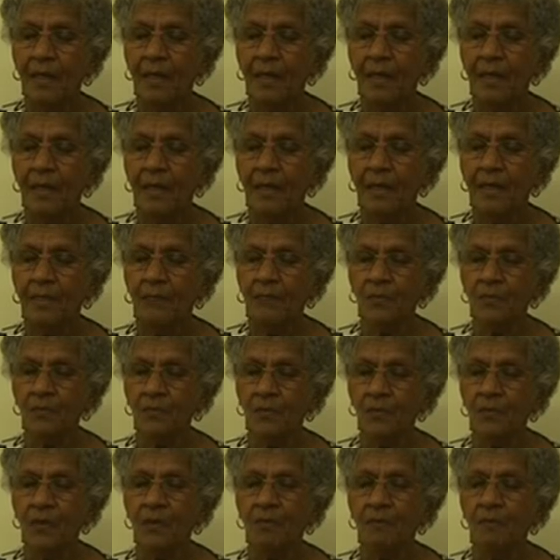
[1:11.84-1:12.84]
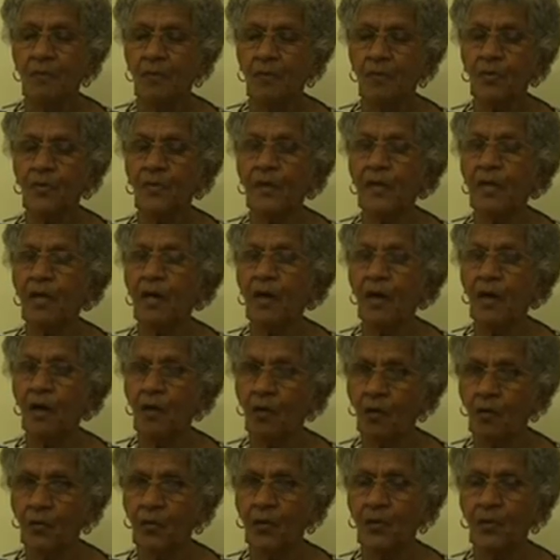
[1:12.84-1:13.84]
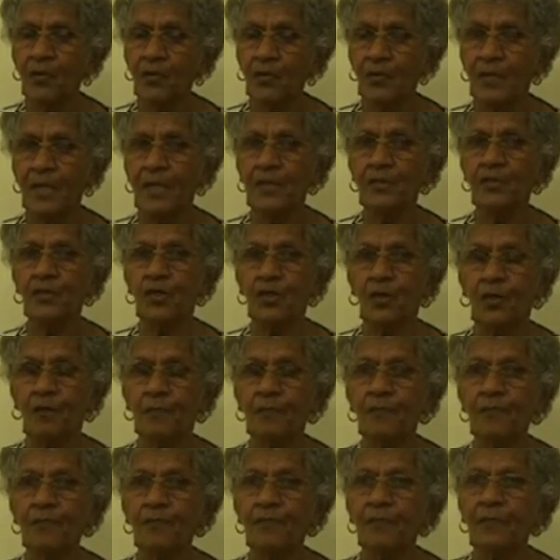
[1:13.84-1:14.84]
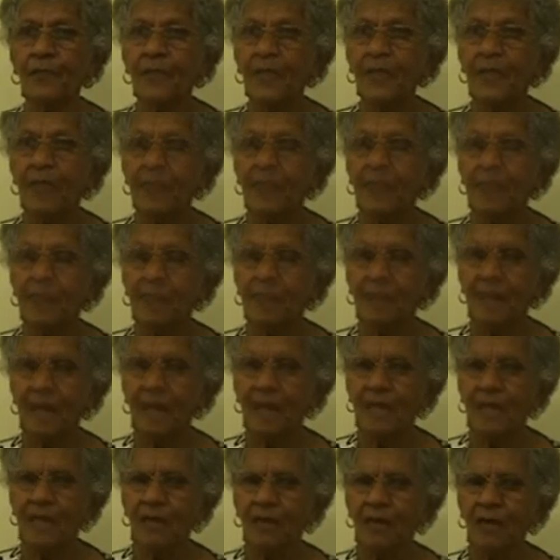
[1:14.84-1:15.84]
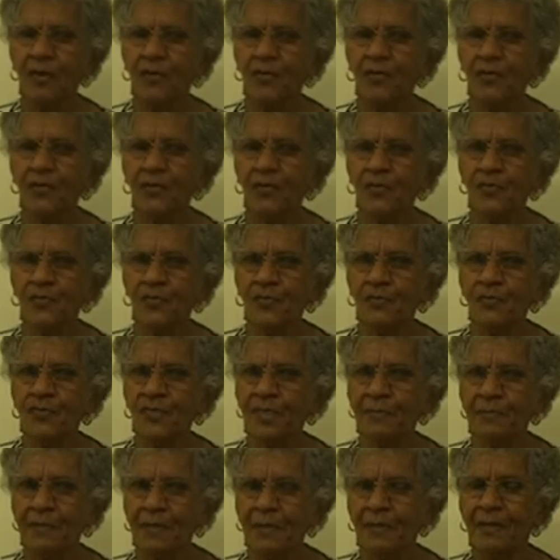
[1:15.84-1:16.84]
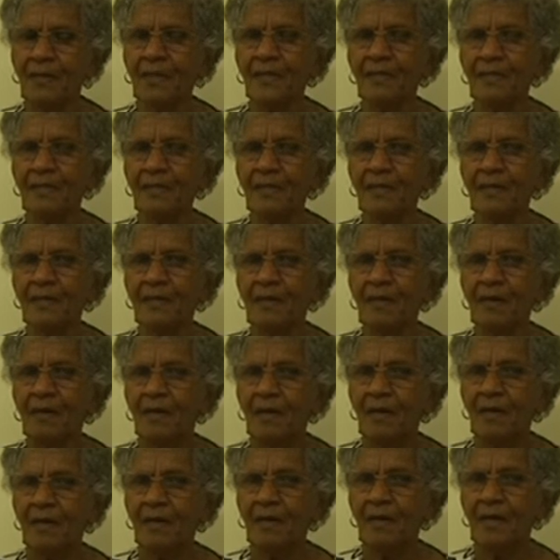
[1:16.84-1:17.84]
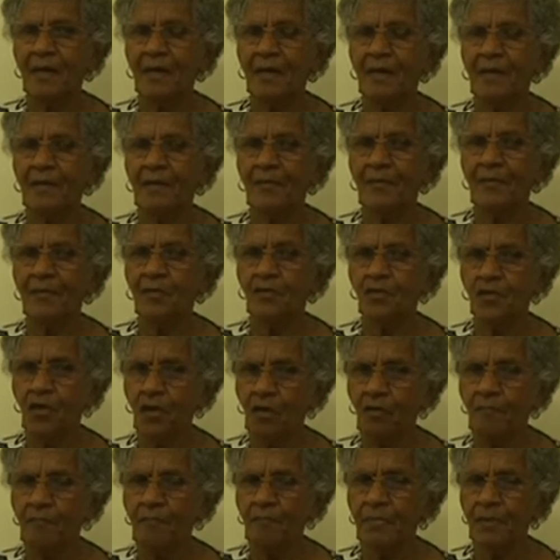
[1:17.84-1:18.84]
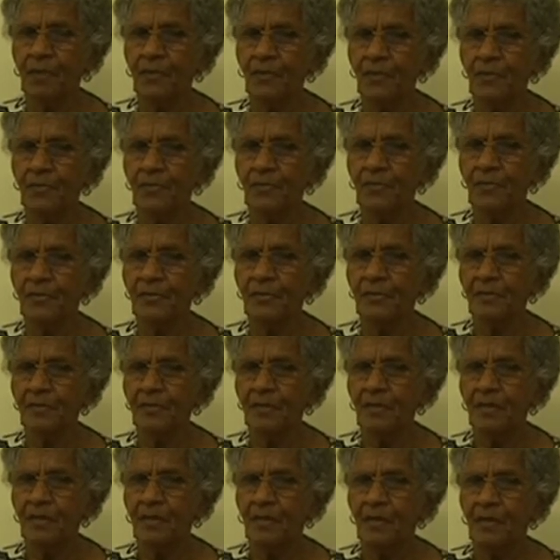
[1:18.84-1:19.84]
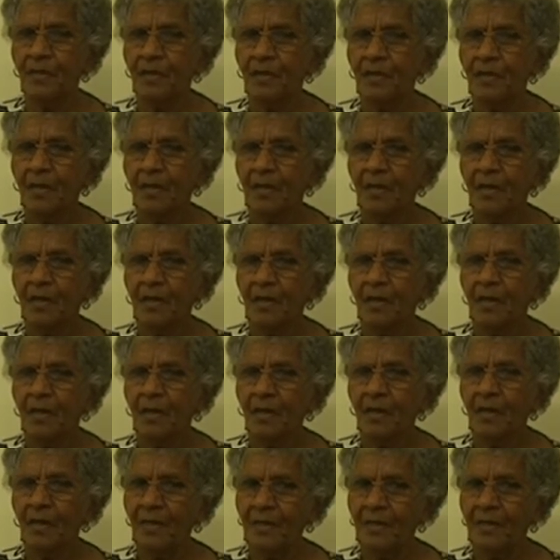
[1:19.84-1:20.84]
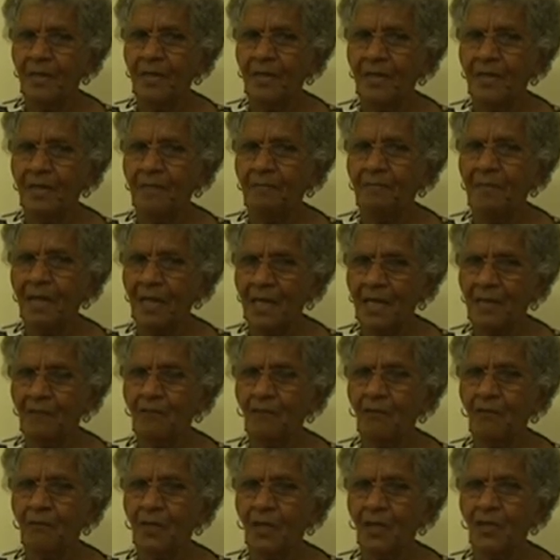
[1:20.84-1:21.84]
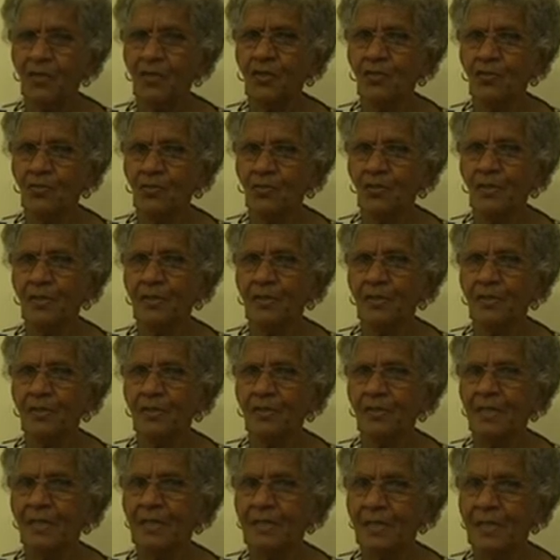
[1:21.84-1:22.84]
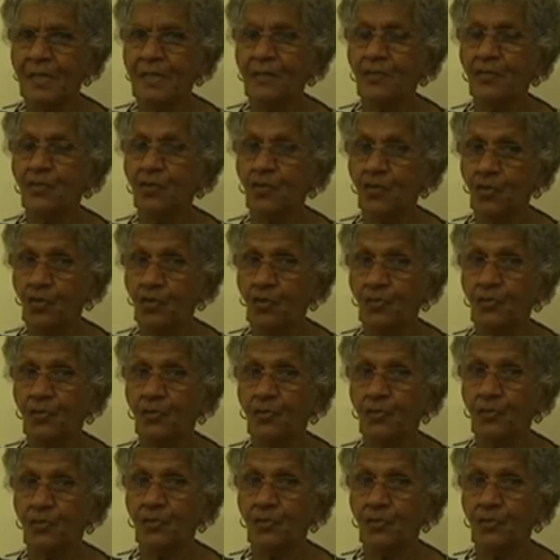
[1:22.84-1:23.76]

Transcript: it was very important that I hold on to that job. And I couldn't sort of jeopardise the job because I needed the money for my children to attend school